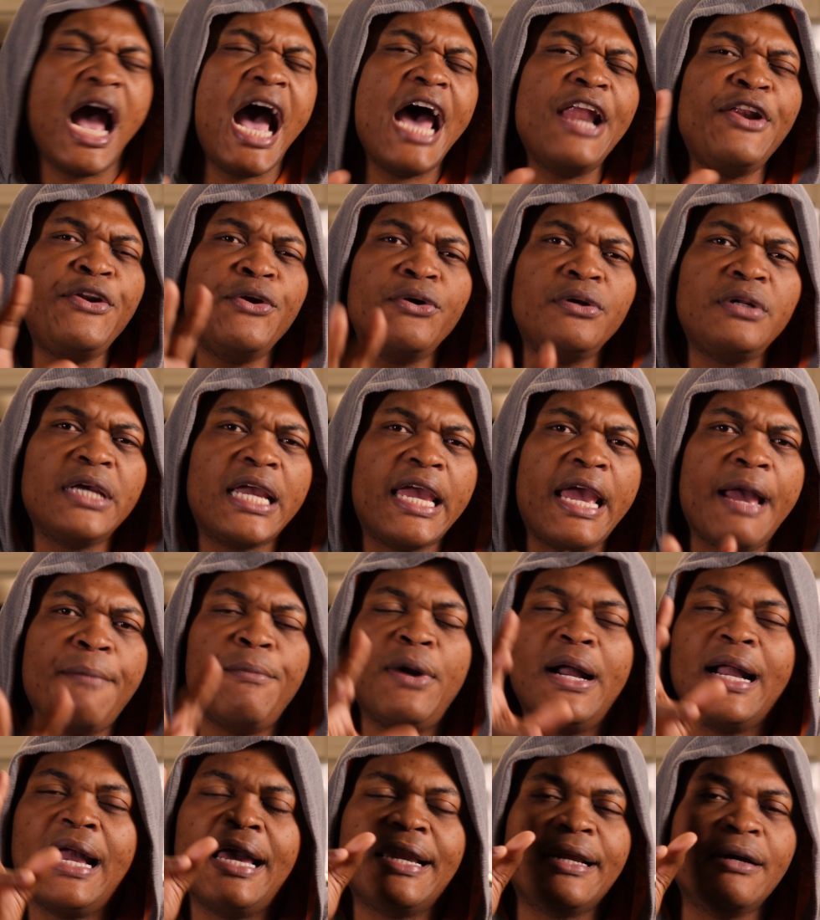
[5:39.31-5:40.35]
I know the
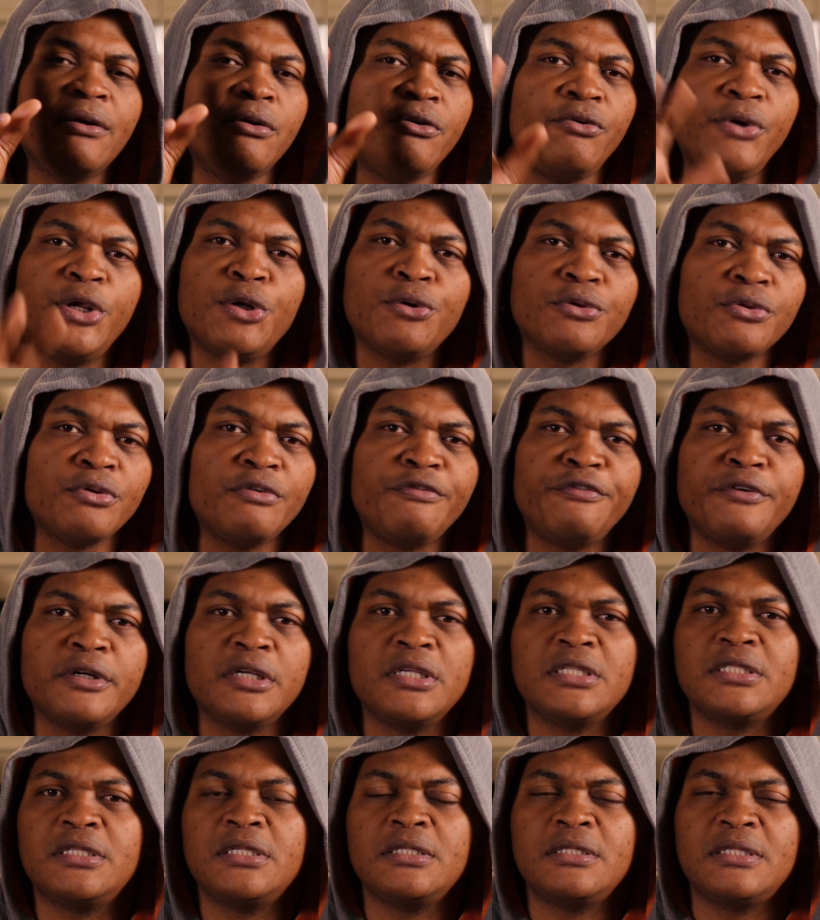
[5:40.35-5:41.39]
camera got a great
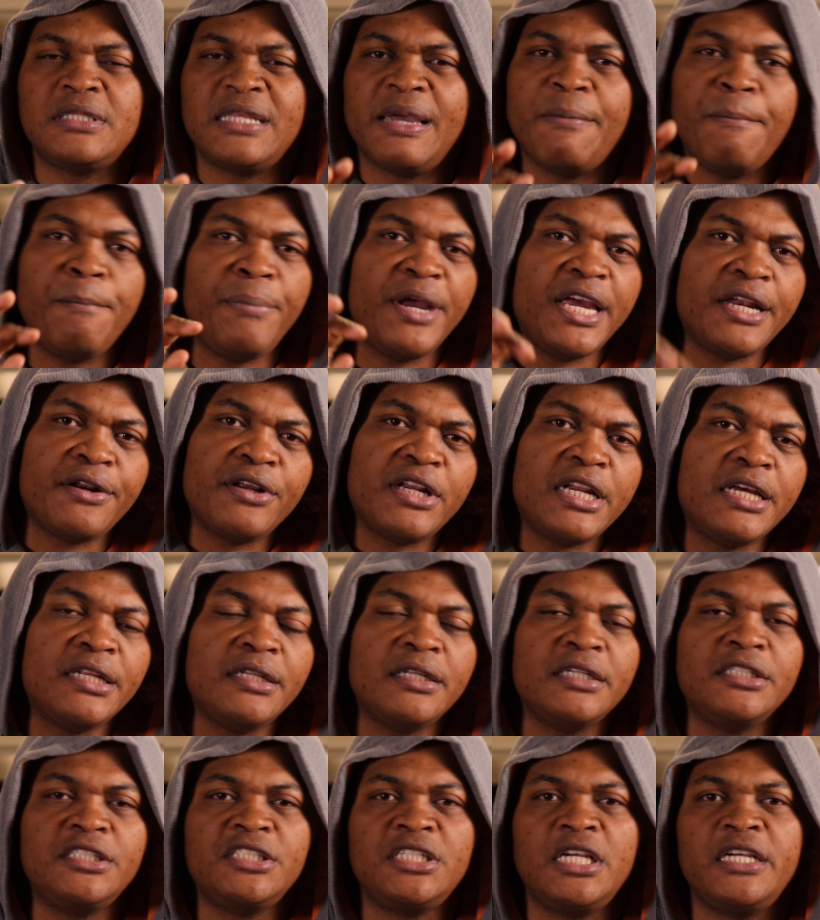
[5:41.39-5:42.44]
autofocus system, better than
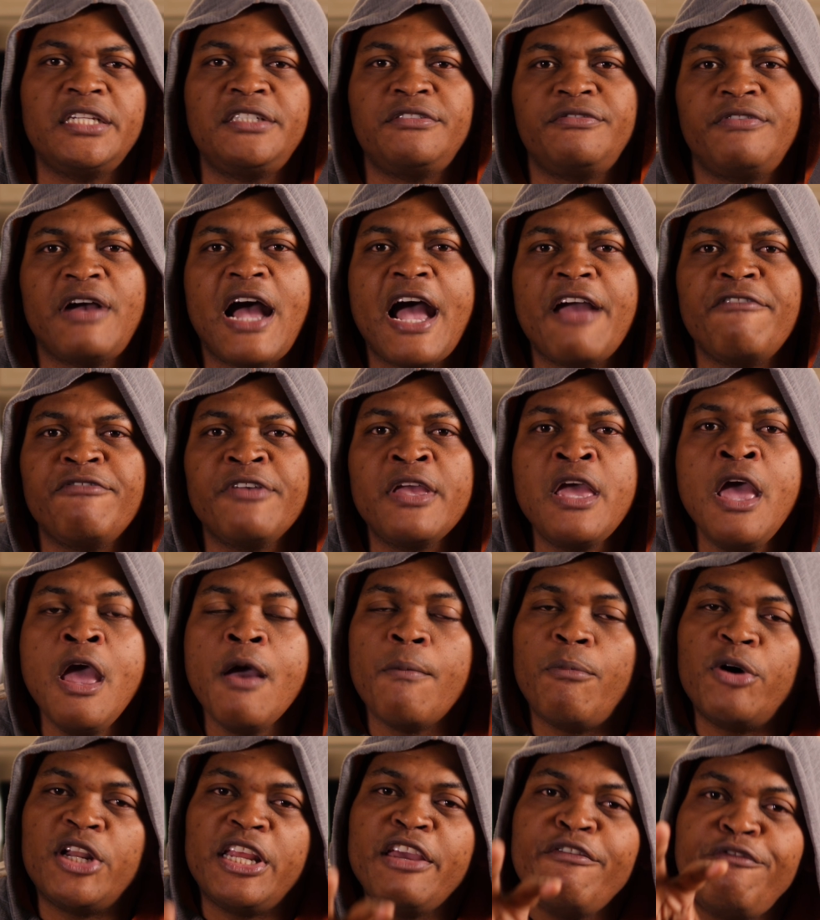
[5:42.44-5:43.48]
the GH5,
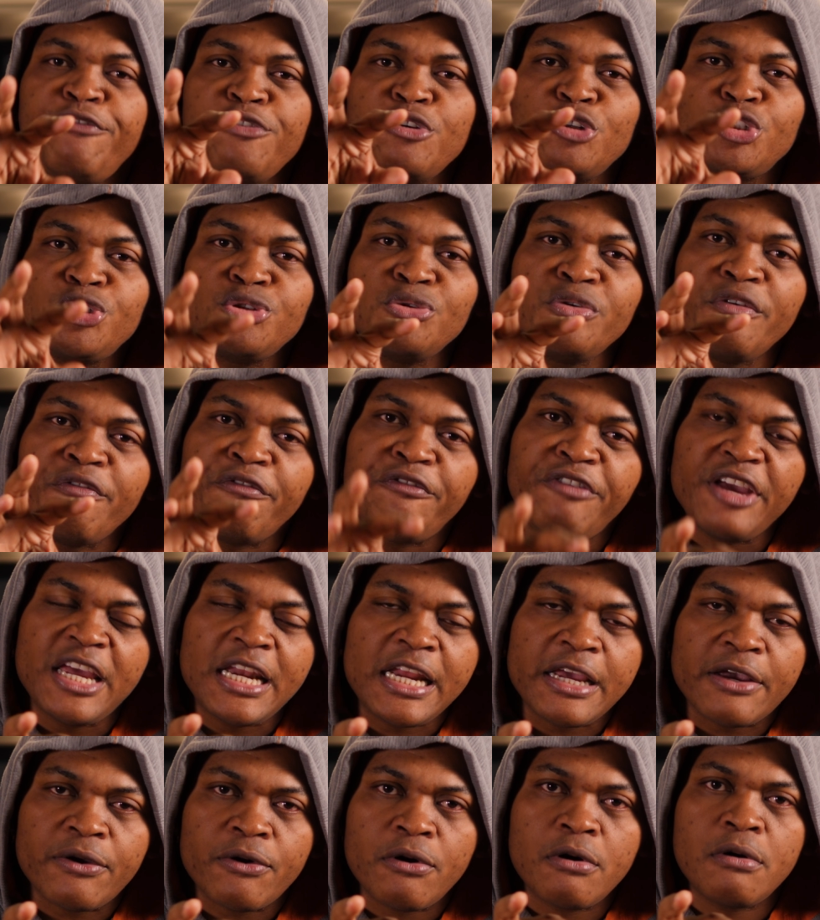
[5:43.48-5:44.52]
but if you shoot
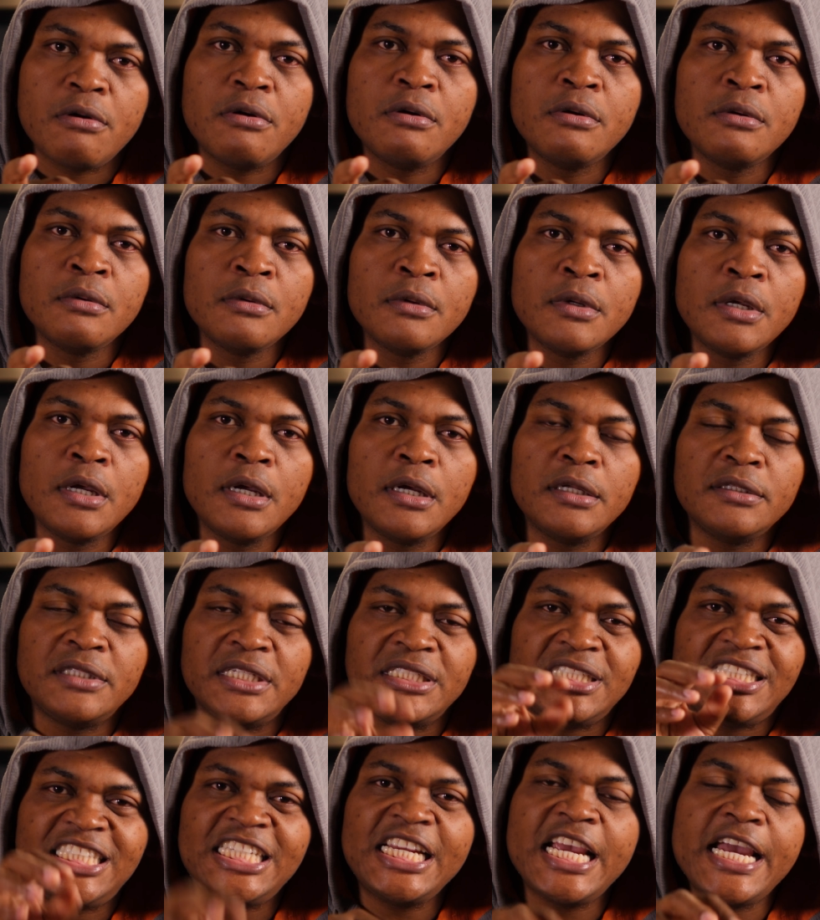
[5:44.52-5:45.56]
video,
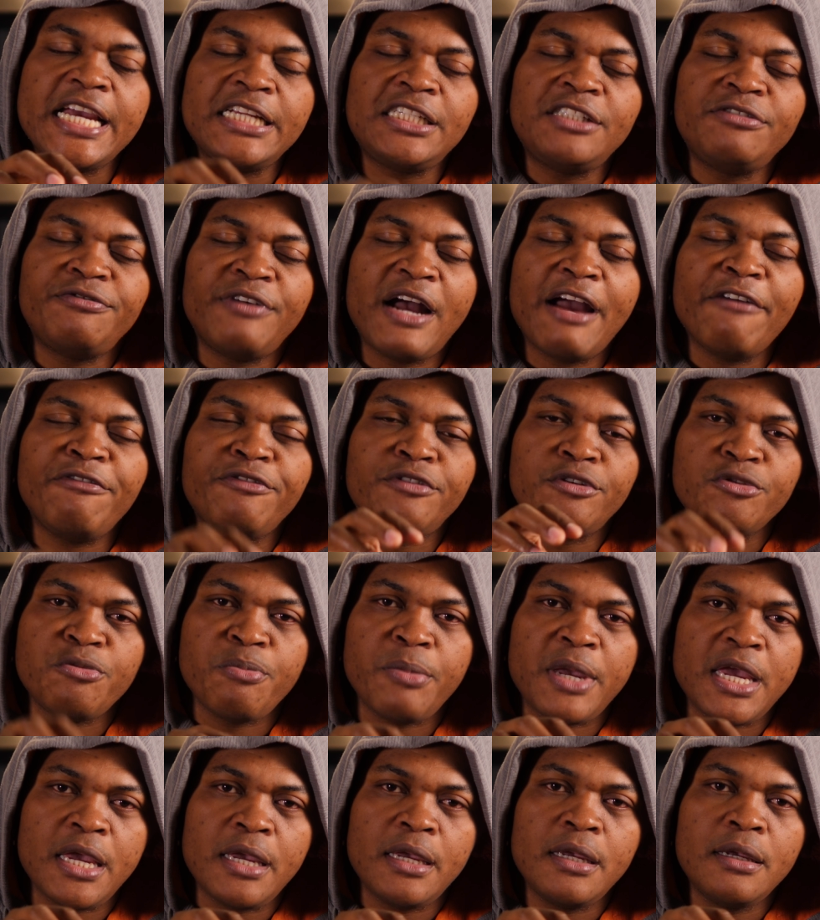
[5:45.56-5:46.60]
the GH5 to
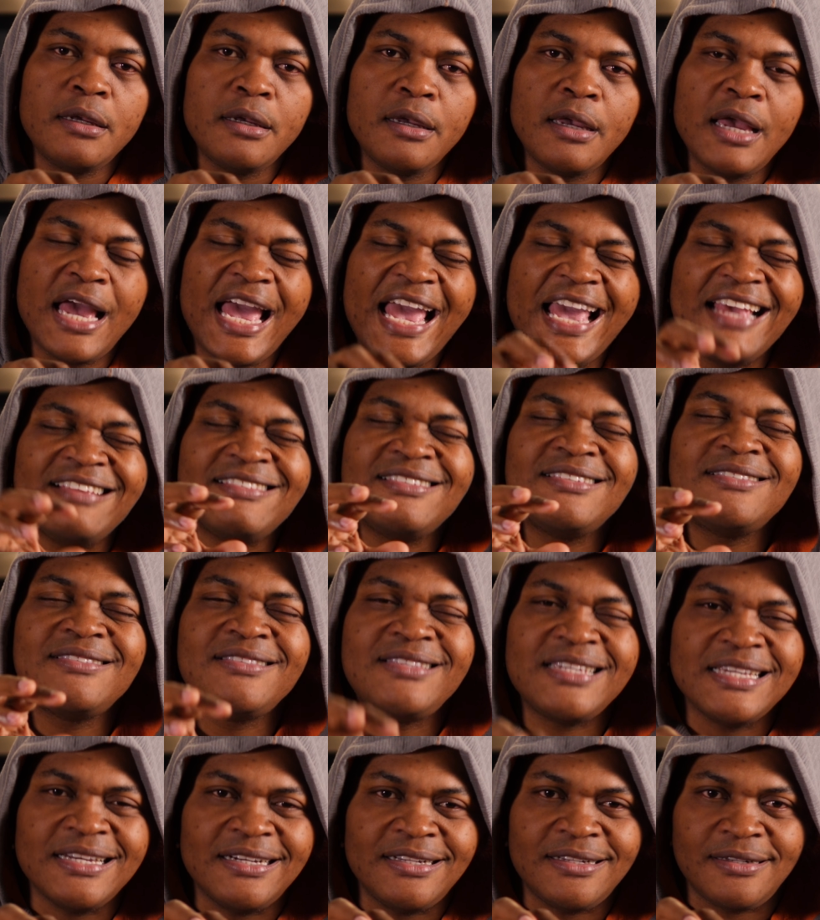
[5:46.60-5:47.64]
me is
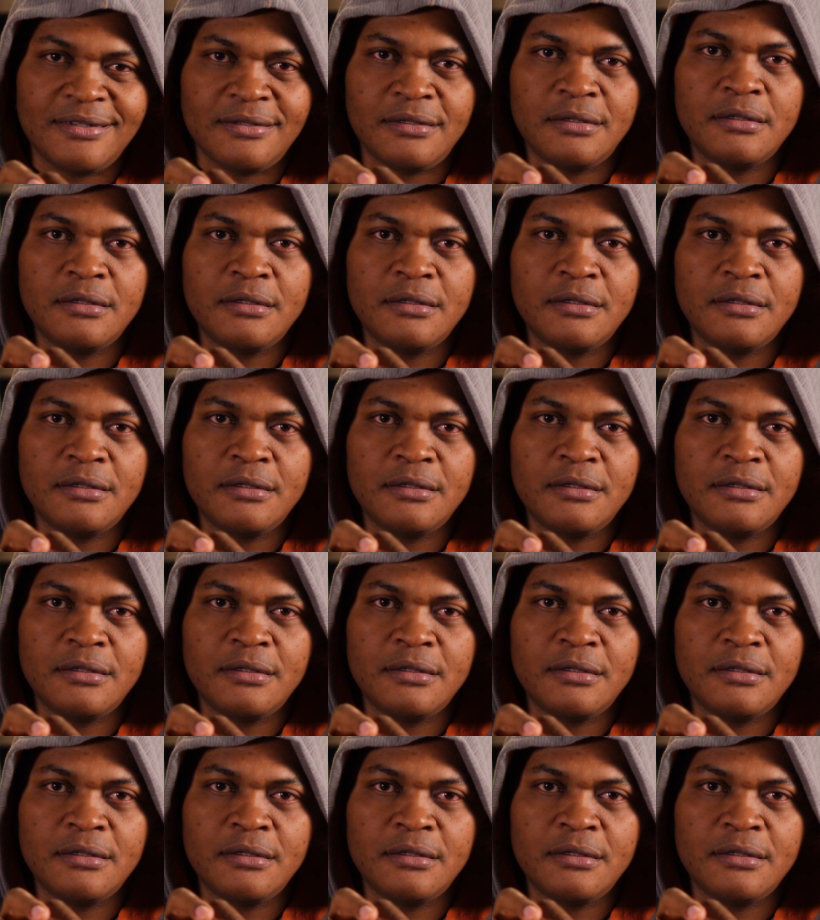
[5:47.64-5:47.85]
still